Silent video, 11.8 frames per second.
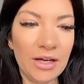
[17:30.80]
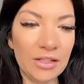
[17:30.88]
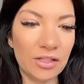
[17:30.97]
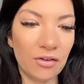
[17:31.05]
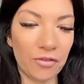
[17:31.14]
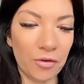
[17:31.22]

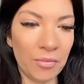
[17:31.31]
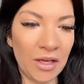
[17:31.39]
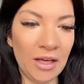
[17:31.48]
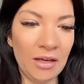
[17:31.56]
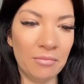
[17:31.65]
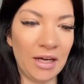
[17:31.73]
Right? So for
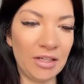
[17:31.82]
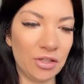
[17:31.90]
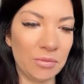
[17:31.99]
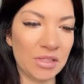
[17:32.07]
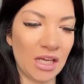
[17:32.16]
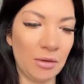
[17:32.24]
me, my
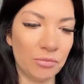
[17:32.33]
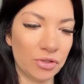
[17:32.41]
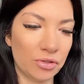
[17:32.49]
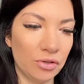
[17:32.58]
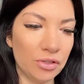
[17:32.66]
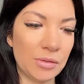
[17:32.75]
dreams came
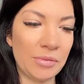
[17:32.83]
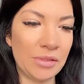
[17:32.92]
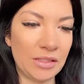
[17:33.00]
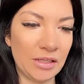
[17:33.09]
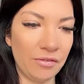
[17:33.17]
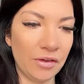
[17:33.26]
true
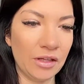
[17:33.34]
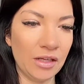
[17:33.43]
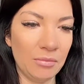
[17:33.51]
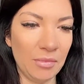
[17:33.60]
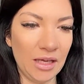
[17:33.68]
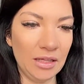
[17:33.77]

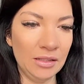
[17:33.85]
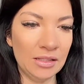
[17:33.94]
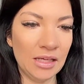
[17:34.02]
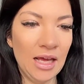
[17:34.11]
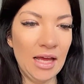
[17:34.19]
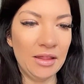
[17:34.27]
specifically
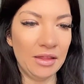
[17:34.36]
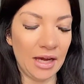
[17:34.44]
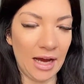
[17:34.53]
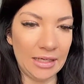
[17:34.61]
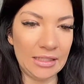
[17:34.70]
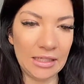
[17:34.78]
means
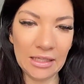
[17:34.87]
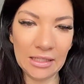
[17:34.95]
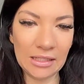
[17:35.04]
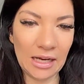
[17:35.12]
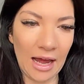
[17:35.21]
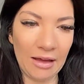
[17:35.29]
the
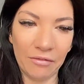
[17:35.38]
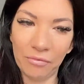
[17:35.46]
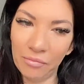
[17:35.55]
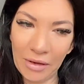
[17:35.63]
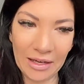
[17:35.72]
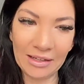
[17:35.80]
ideas that
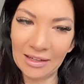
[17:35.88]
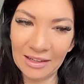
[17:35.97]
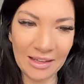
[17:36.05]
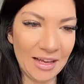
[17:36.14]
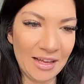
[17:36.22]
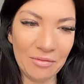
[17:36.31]
I've
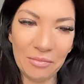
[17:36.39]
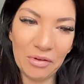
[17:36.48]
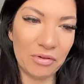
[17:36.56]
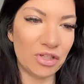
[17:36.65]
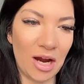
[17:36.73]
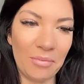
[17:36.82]
been
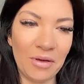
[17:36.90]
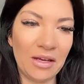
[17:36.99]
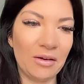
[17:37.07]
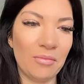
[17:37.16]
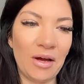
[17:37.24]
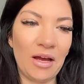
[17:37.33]
dropping
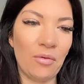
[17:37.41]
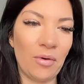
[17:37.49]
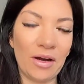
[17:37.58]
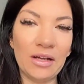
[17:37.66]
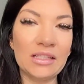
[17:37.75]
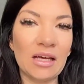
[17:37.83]
into my
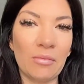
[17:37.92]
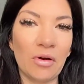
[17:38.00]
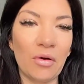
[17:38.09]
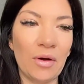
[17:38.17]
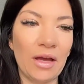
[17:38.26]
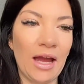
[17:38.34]
awareness, I'm
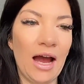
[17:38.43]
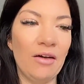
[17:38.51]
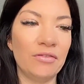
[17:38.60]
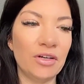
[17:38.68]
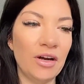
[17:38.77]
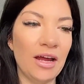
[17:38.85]
going
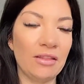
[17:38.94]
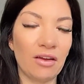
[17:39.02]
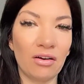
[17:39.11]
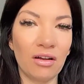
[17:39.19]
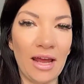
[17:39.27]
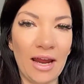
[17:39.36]
after, and
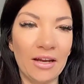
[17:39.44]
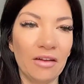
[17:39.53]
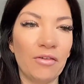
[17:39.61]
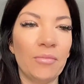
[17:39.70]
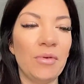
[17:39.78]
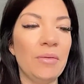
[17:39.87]
they're
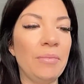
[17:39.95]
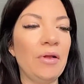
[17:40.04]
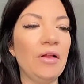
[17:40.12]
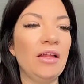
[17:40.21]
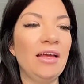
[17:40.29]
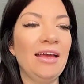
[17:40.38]
landing for
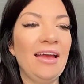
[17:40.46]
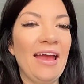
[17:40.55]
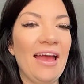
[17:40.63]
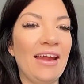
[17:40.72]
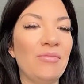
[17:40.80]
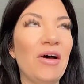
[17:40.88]
people,
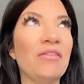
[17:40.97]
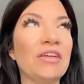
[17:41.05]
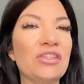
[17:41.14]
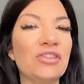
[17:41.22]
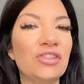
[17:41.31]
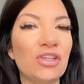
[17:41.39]
and I'm
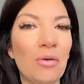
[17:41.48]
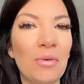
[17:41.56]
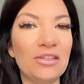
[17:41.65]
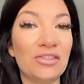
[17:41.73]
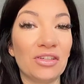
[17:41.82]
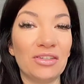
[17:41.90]
having so
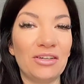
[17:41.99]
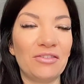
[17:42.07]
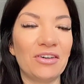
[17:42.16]
much